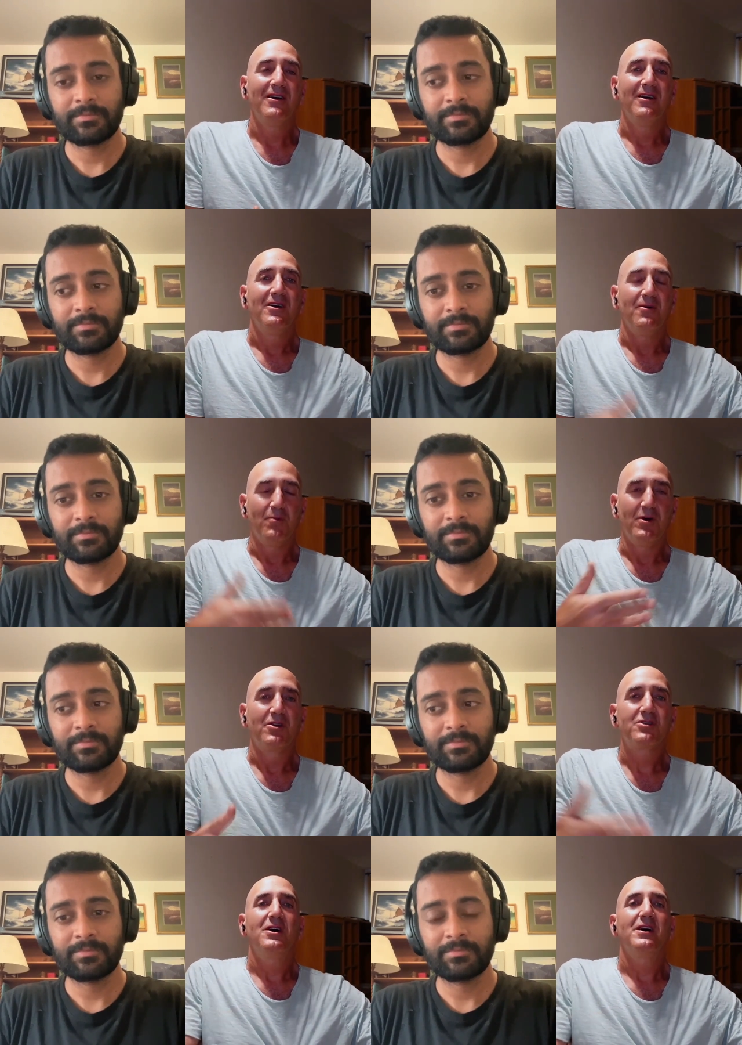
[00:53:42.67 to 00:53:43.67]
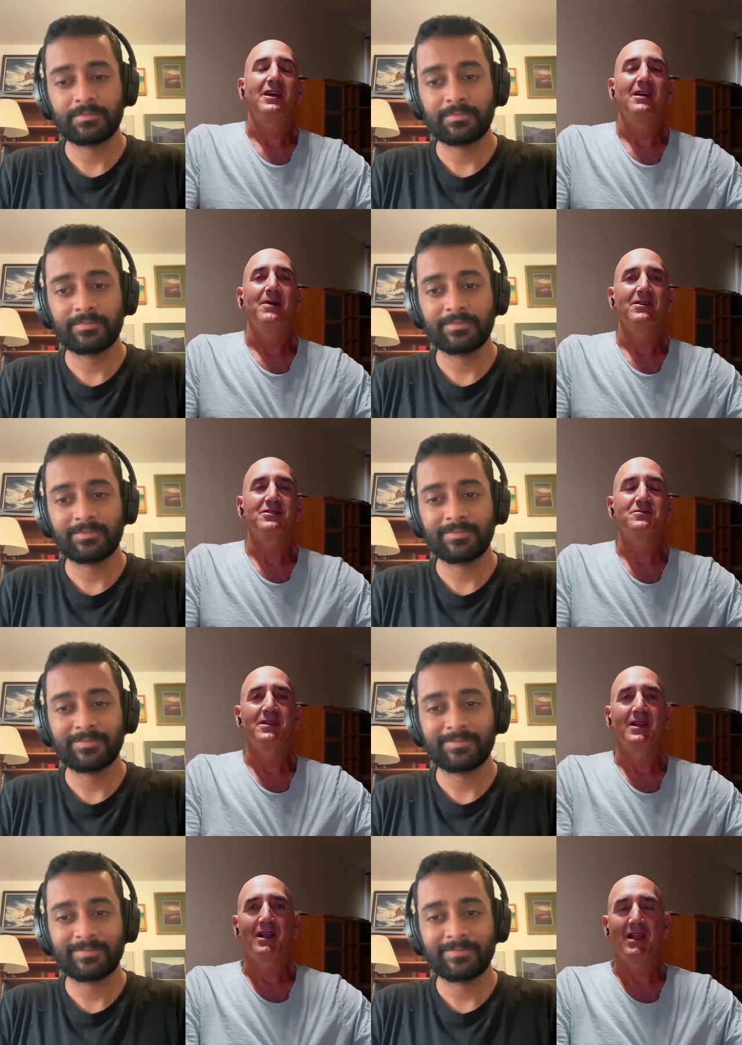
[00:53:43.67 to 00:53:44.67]
Speaker 1: what you're talking about is really
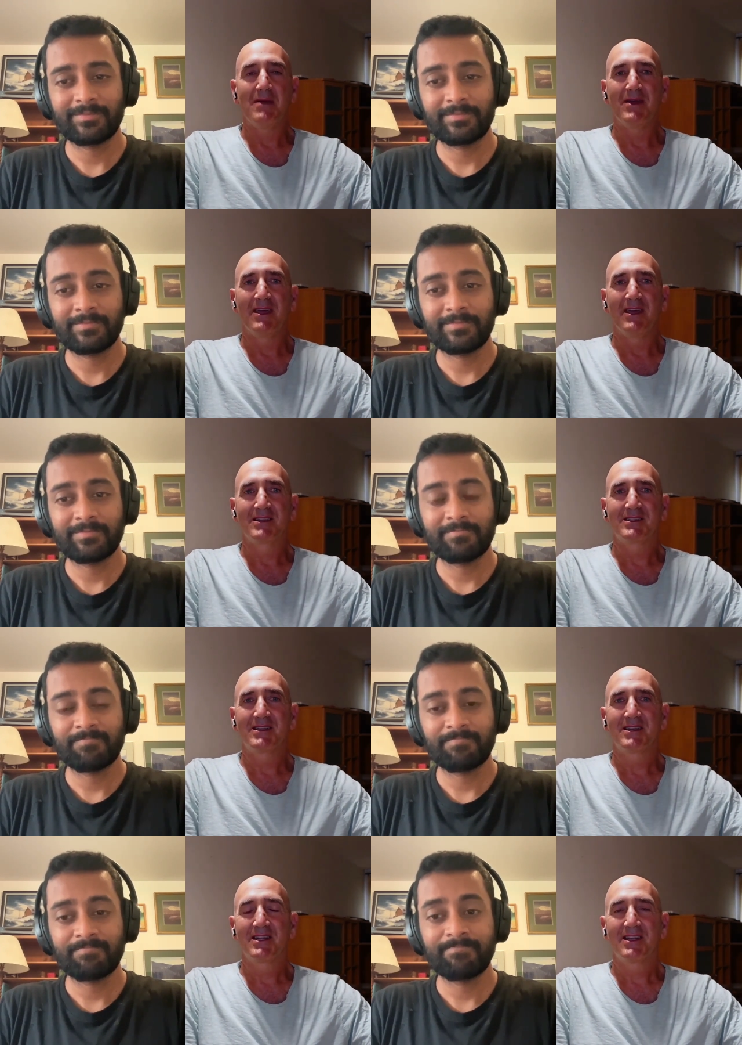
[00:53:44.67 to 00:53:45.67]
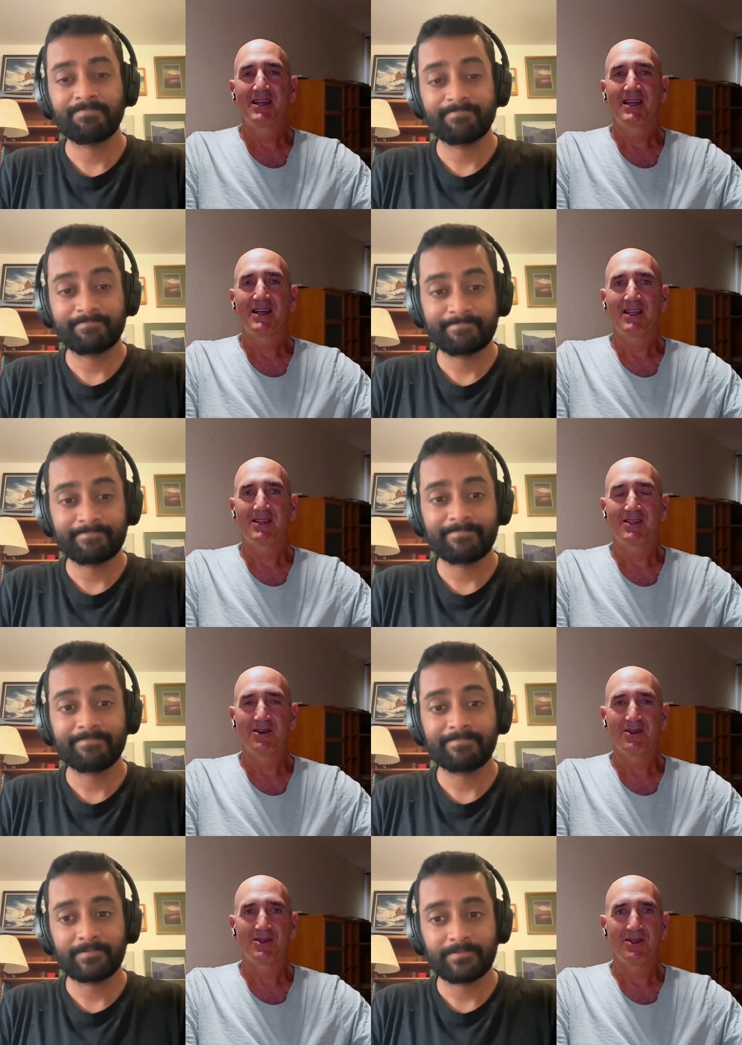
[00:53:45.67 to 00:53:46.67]
claiming it to,
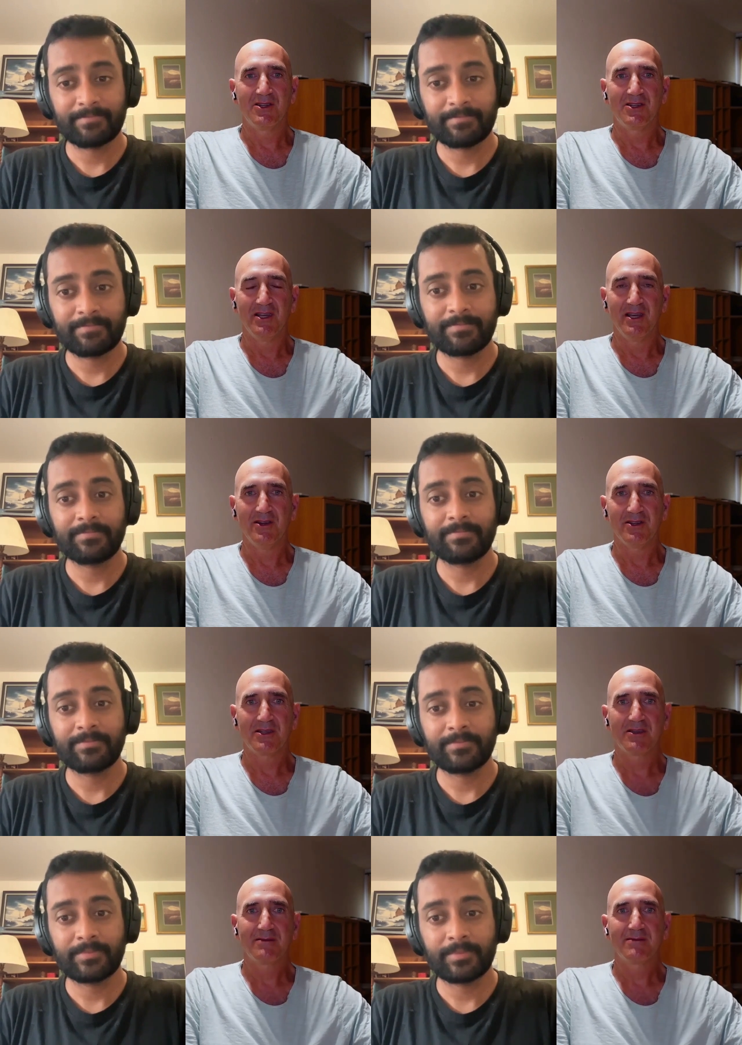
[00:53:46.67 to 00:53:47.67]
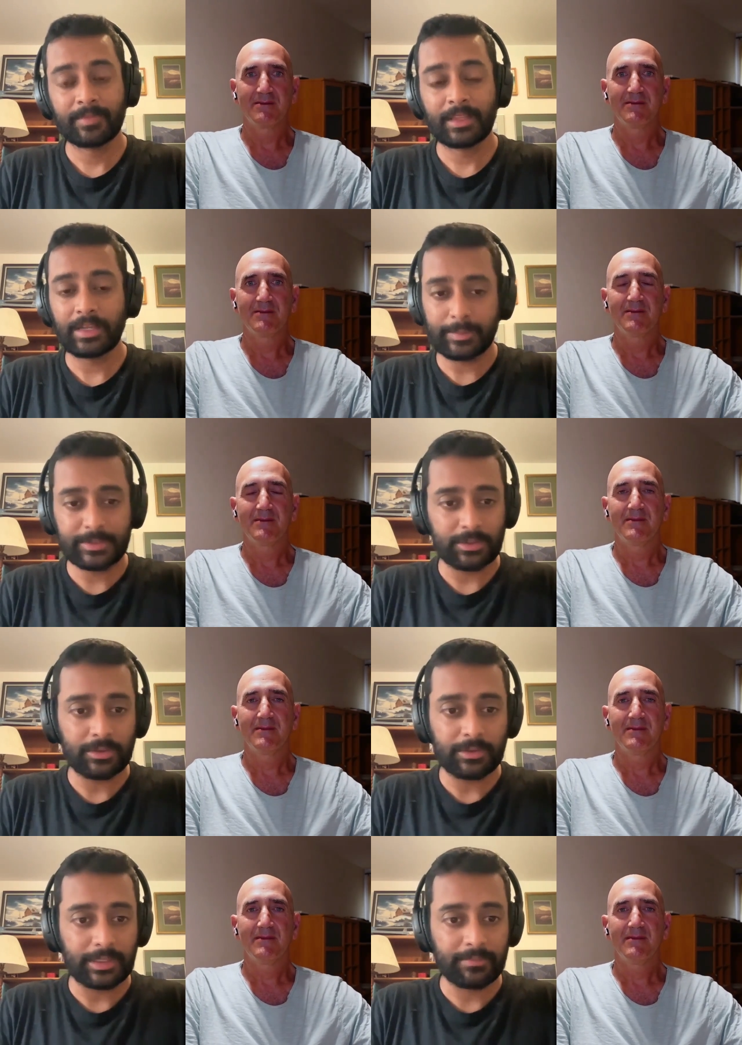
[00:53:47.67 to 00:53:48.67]
to, to the hilt.
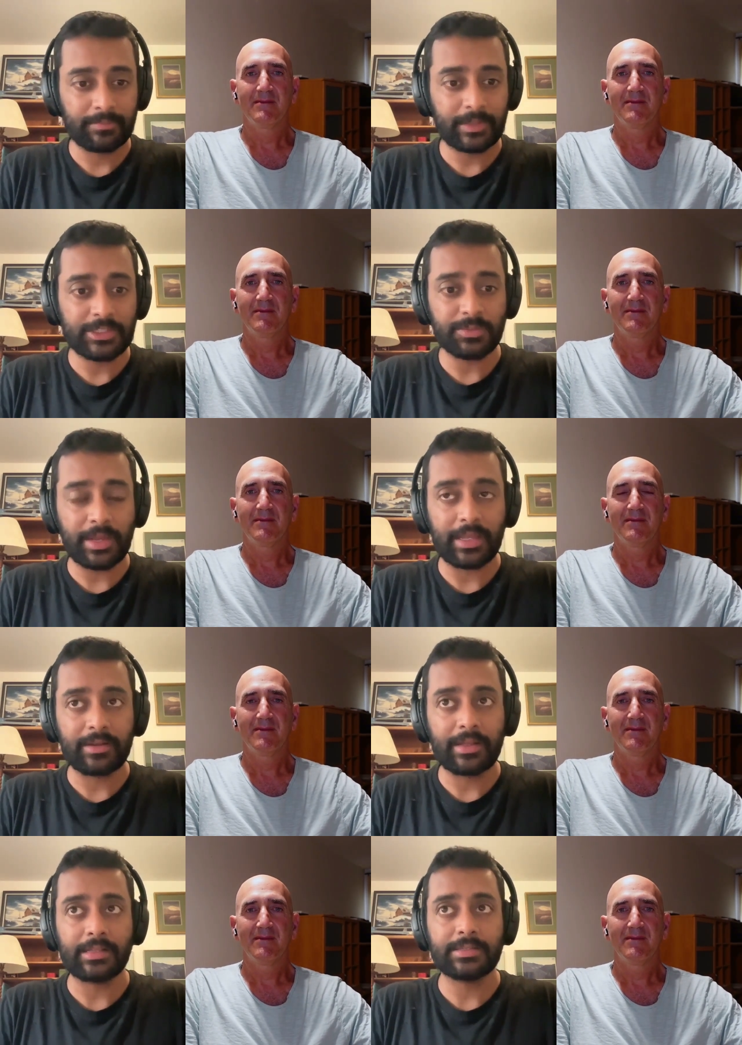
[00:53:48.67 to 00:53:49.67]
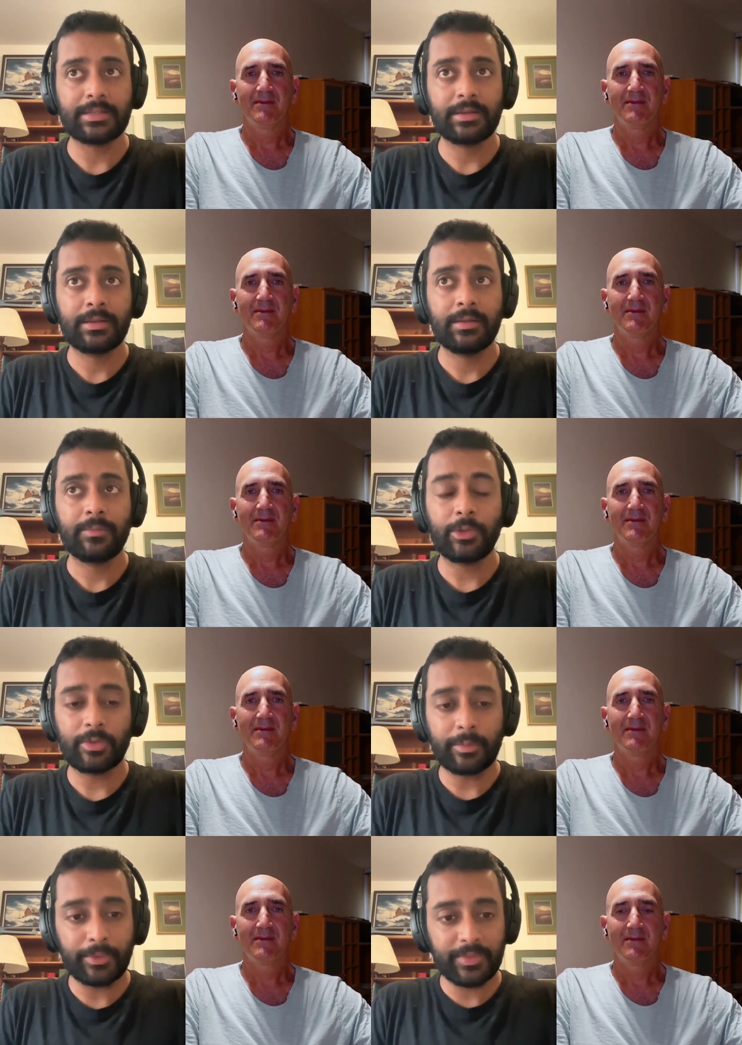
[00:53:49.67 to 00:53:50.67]
Speaker 2: Absolutely. That's right. And you
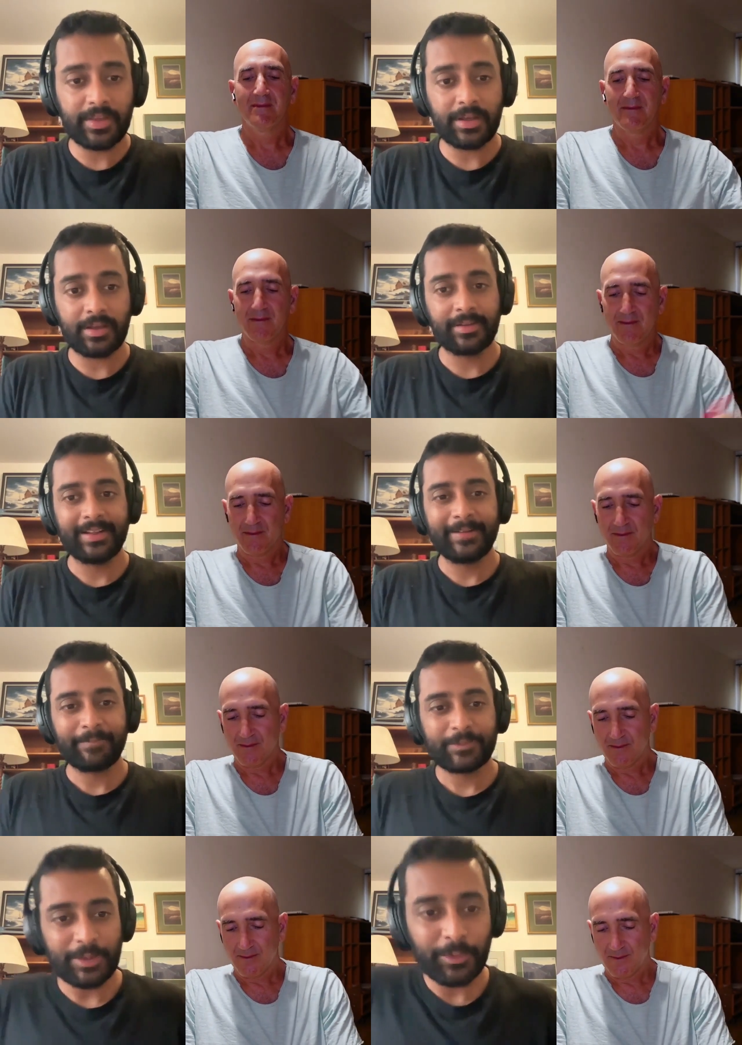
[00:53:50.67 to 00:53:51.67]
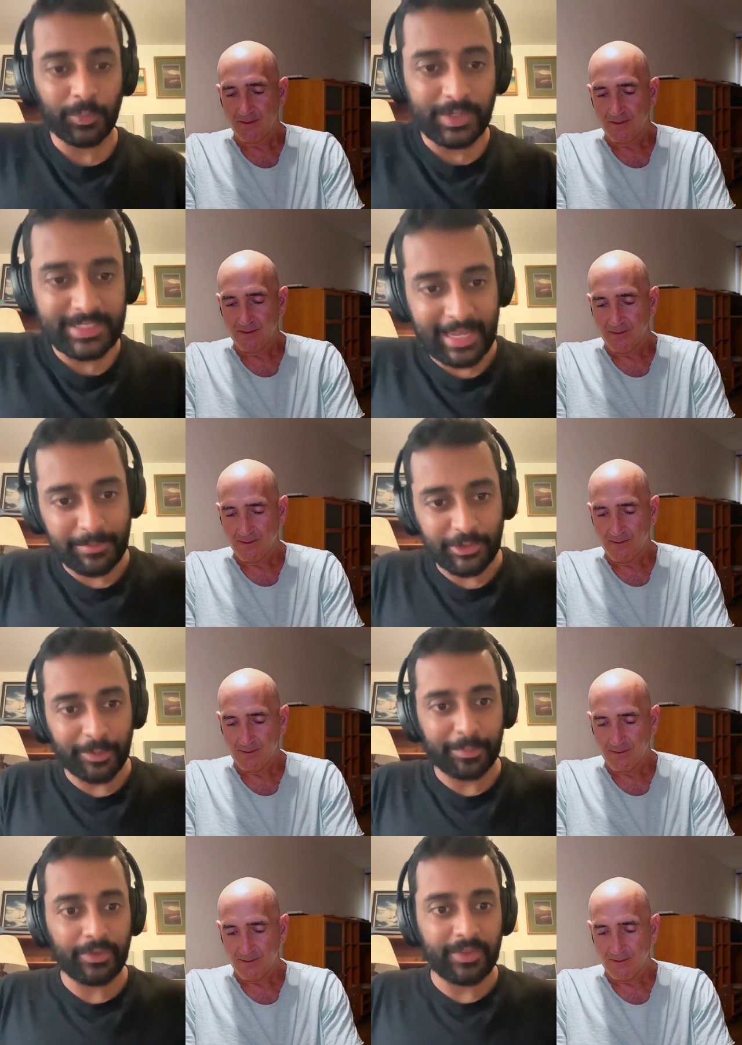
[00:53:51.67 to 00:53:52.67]
know, the Buddha someone once came to
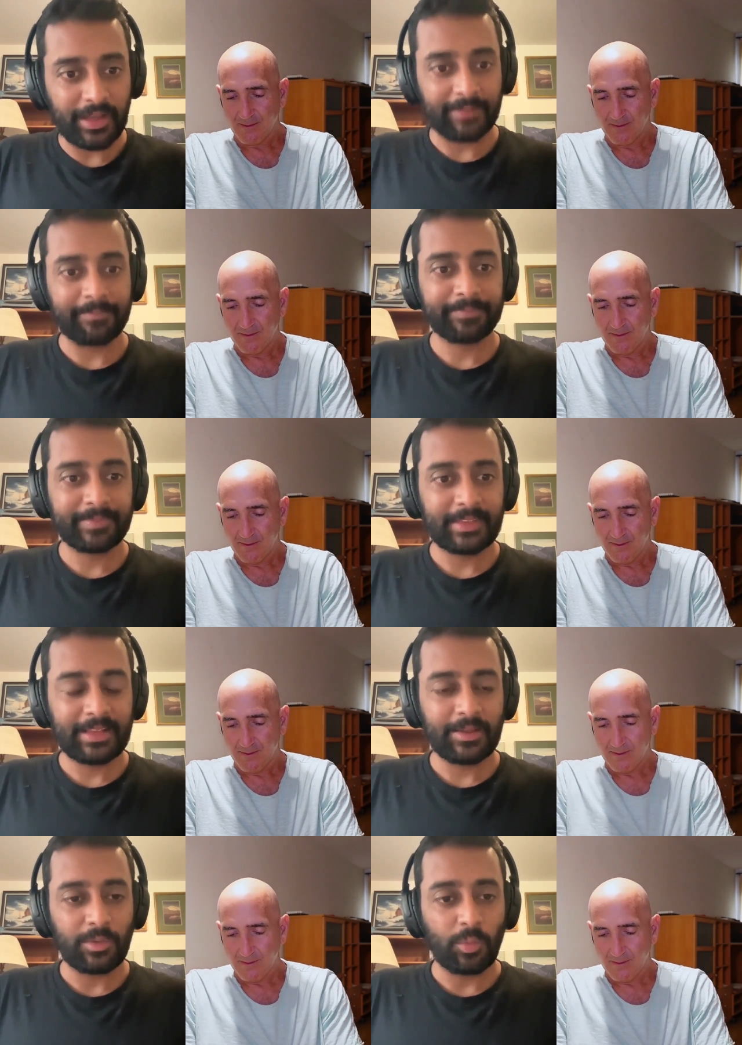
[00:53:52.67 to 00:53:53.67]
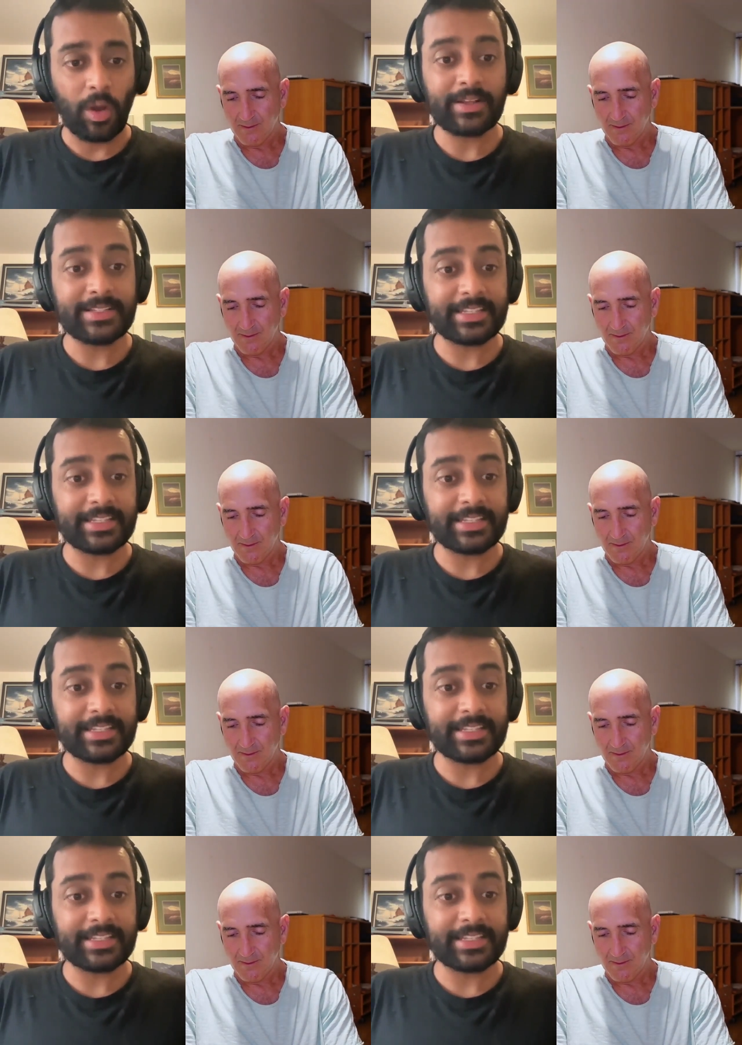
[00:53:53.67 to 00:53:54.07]
the Buddha wanting